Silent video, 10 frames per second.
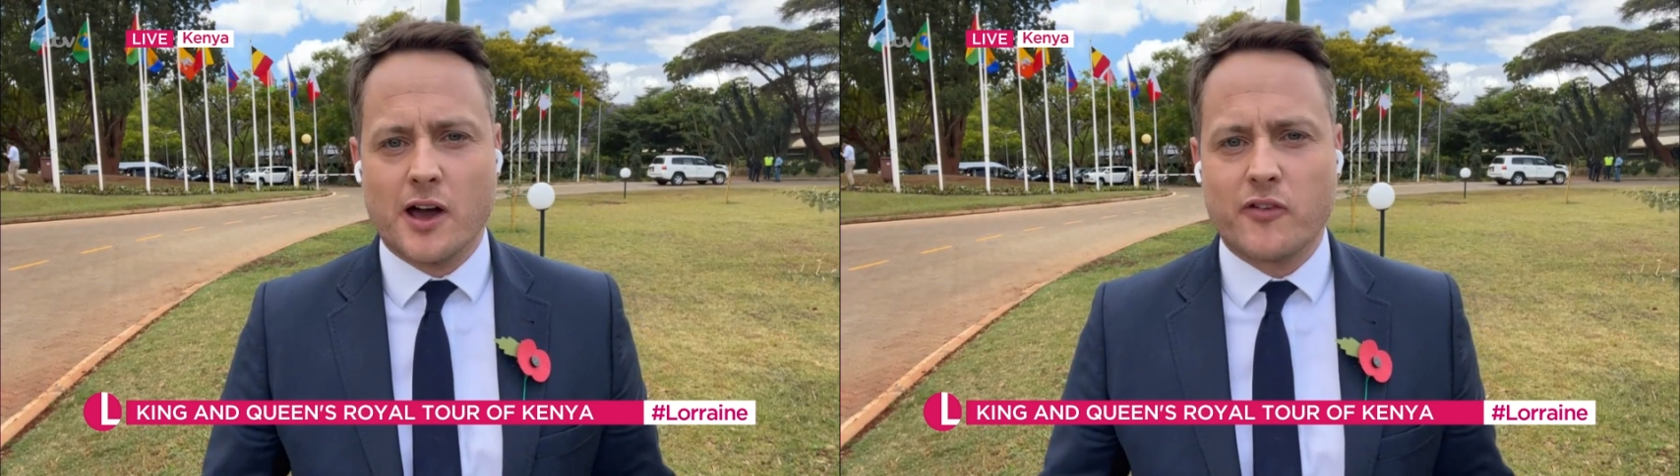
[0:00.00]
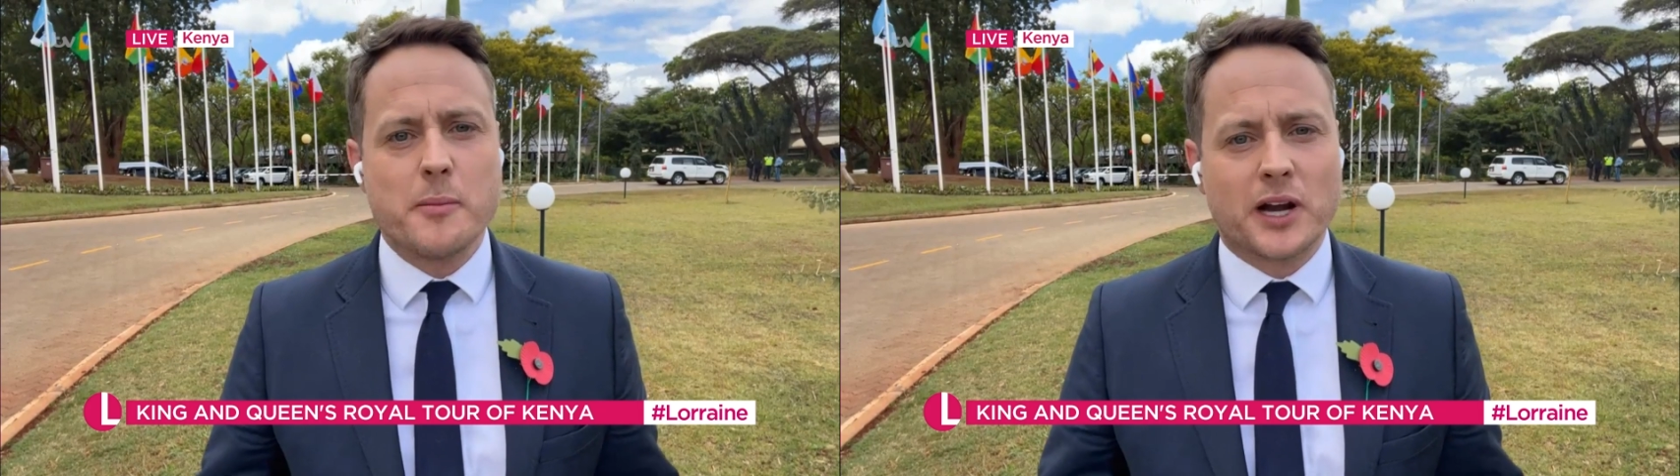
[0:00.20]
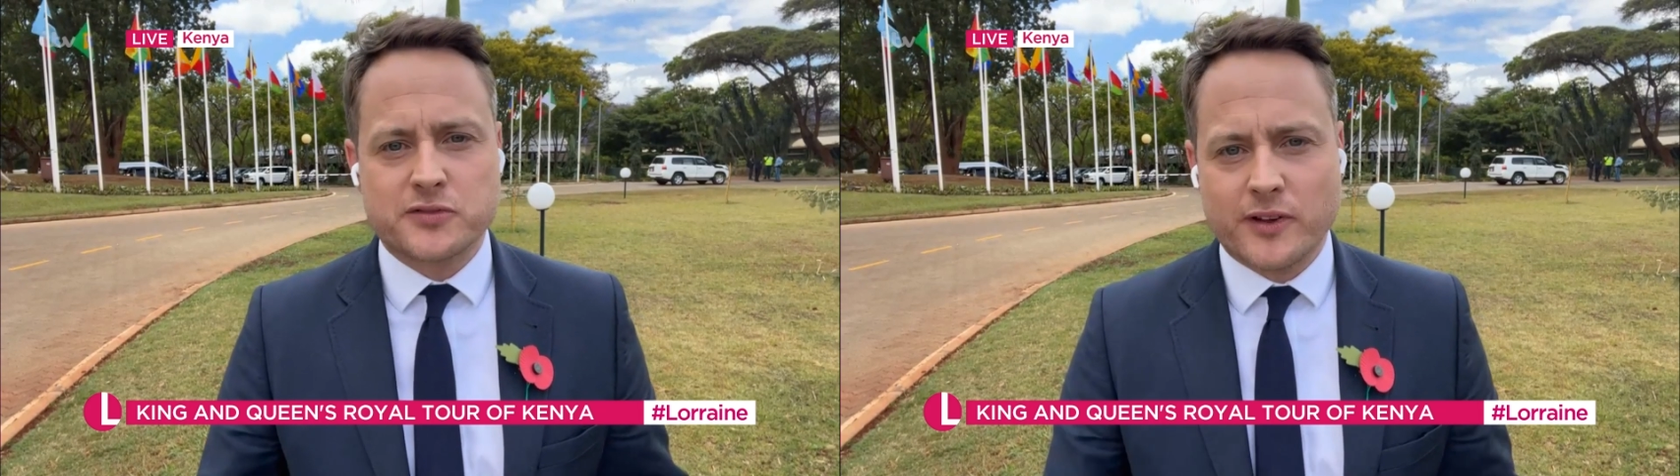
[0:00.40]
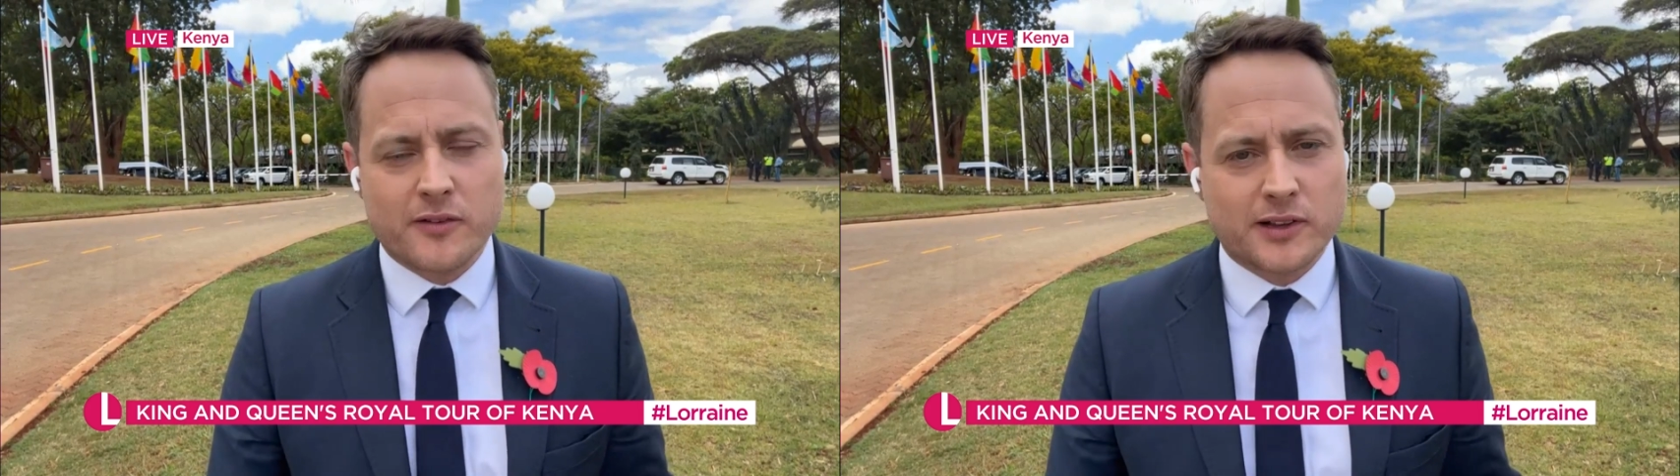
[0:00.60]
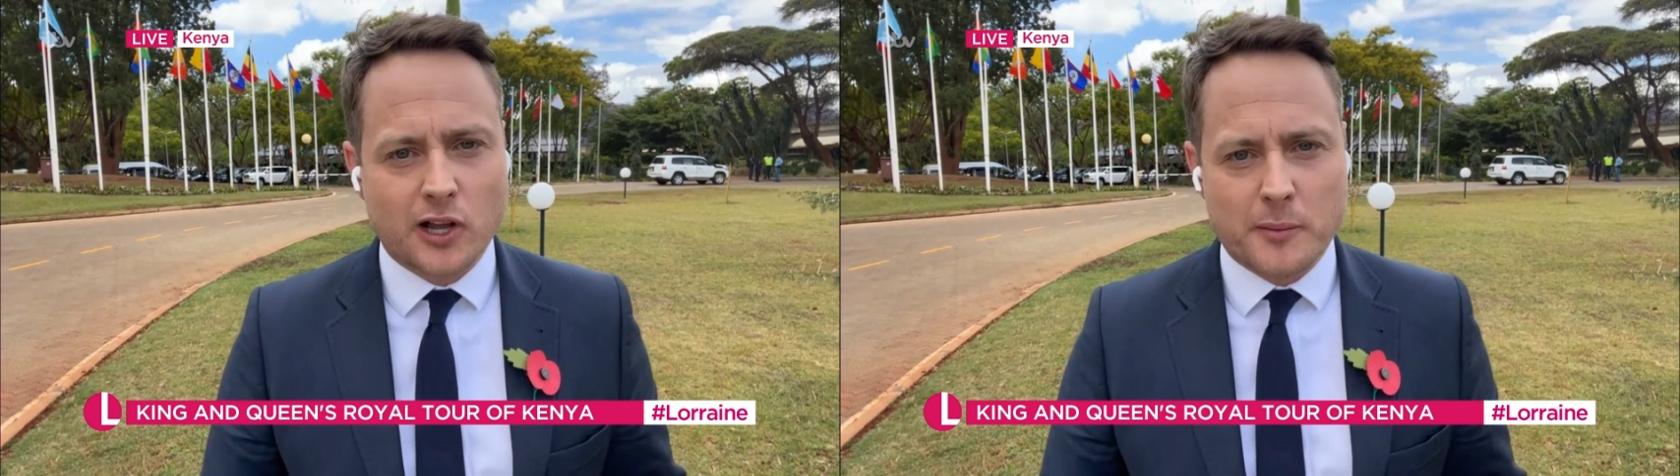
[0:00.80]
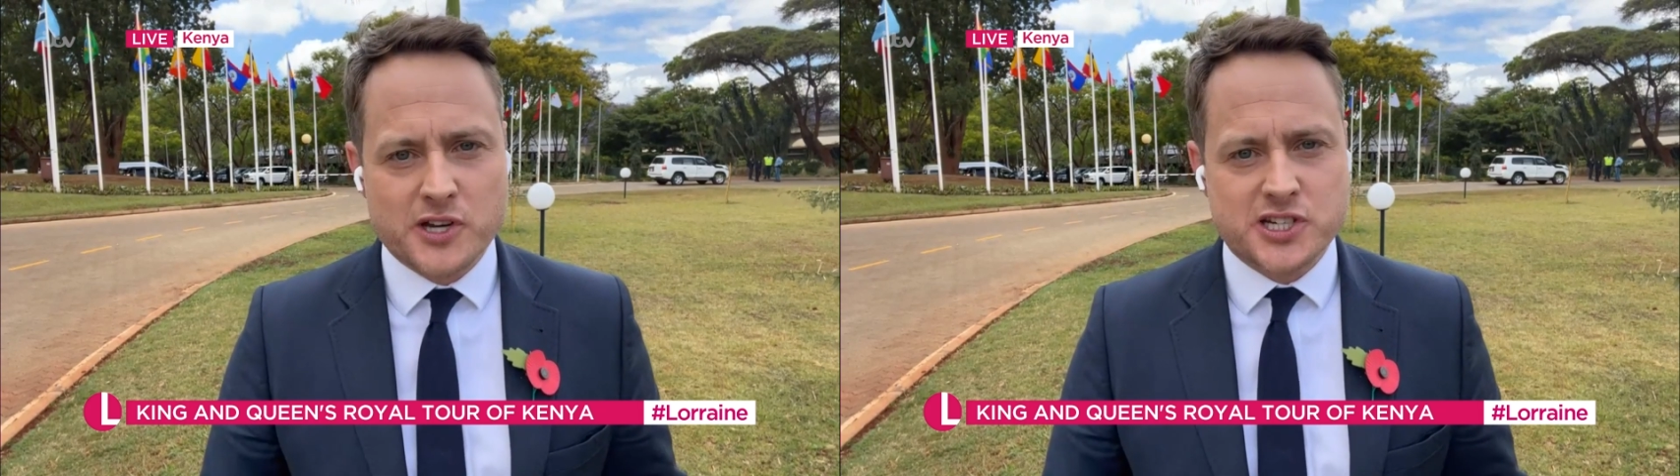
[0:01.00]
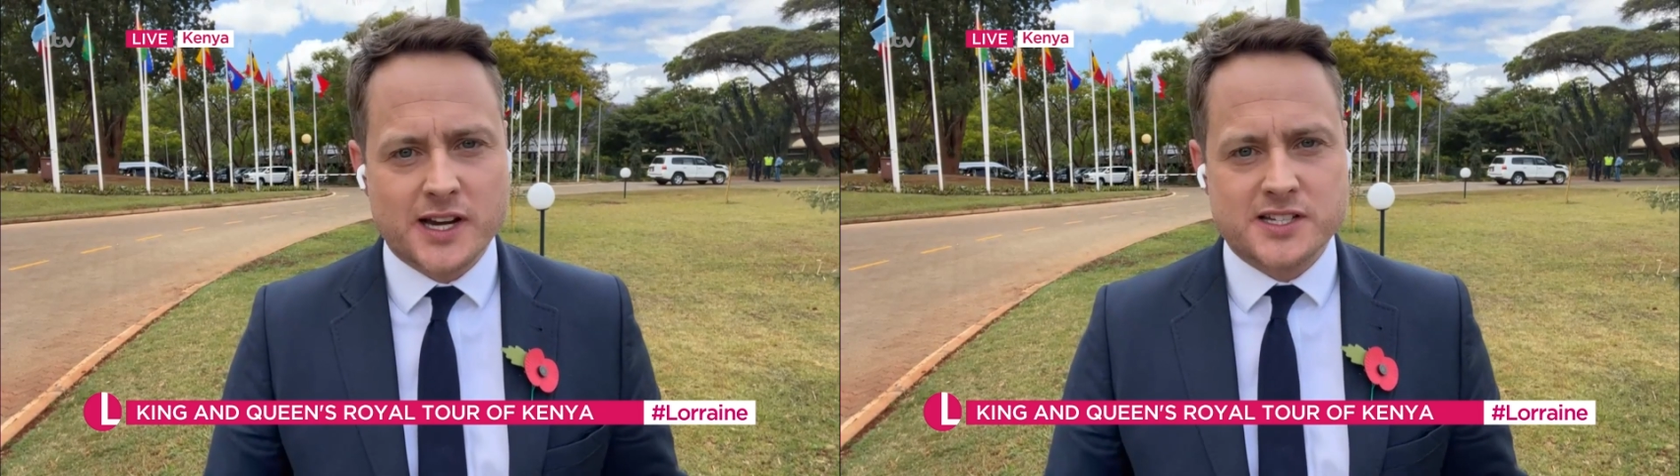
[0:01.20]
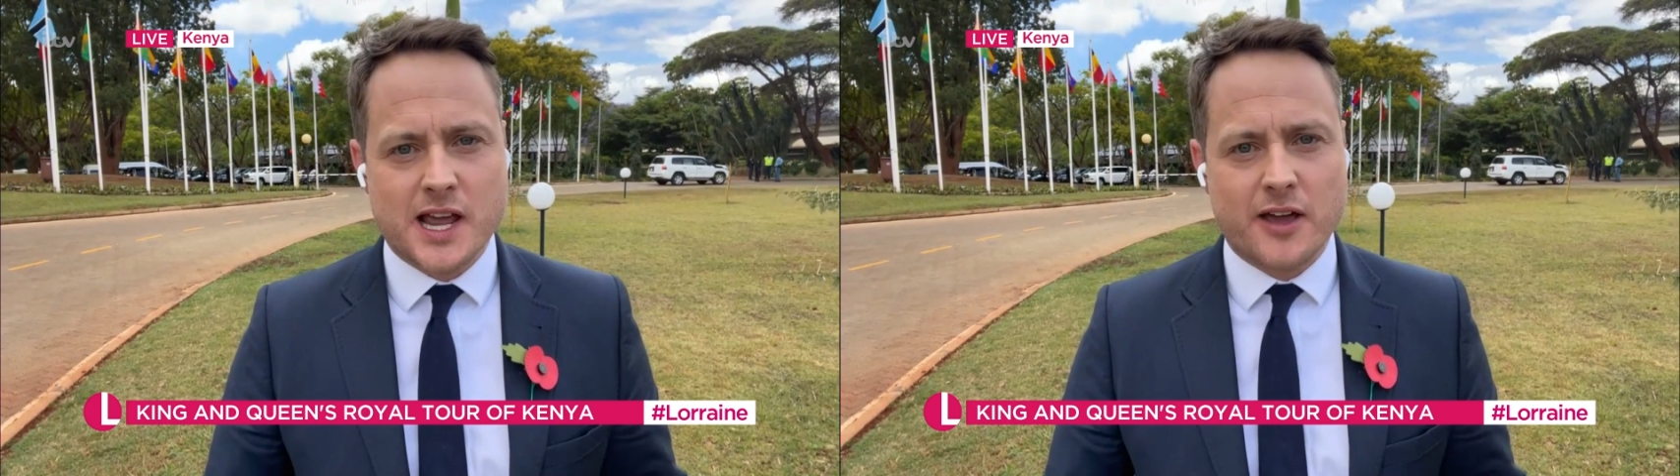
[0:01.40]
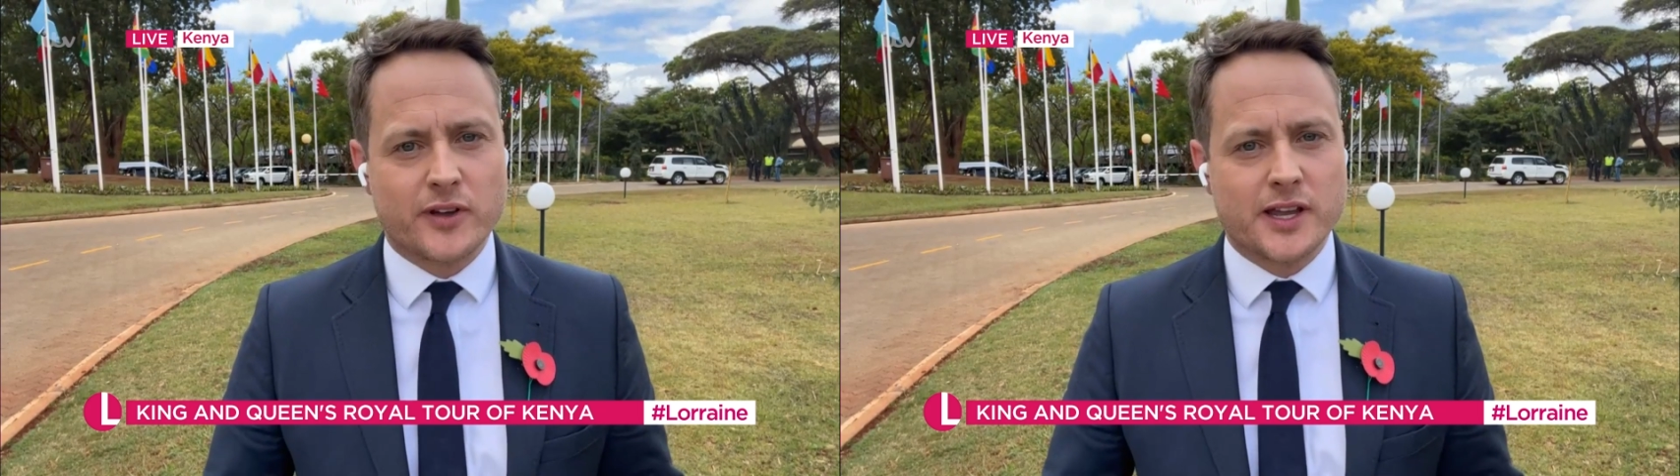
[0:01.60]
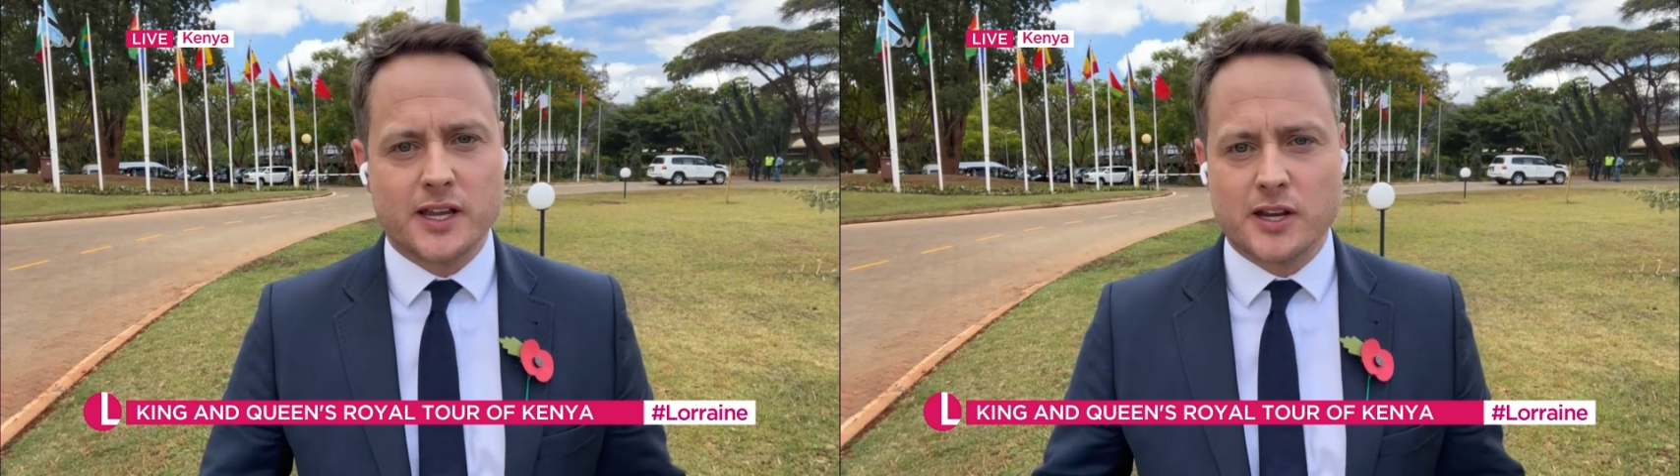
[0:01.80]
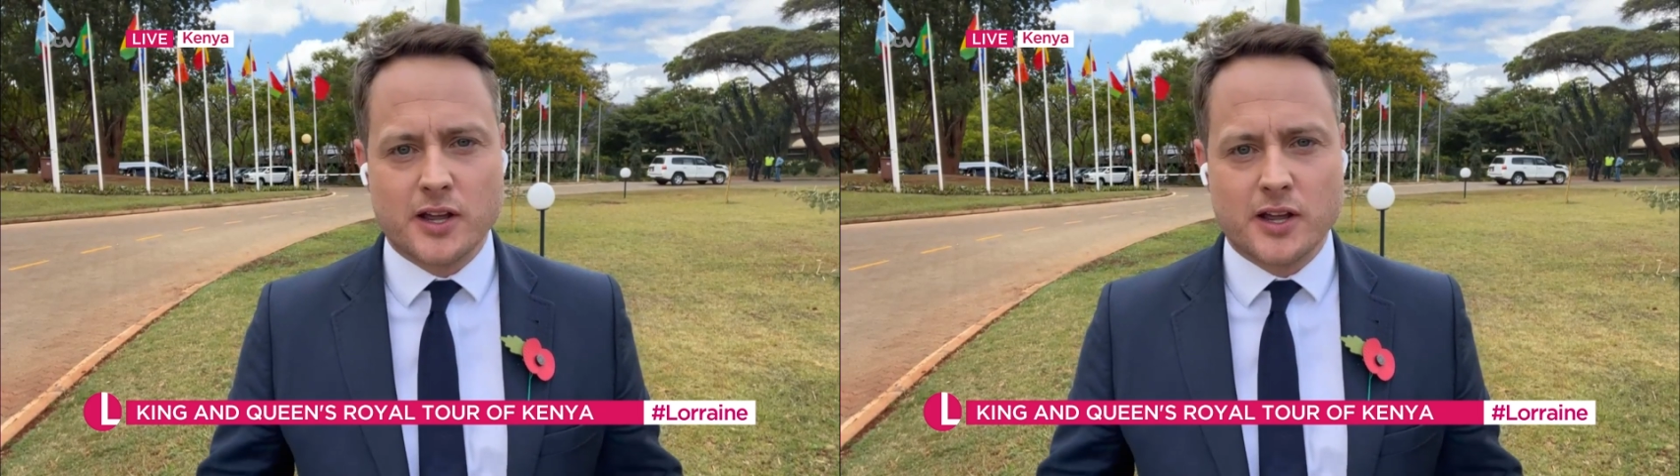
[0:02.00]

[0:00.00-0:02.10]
very much climate change heavy.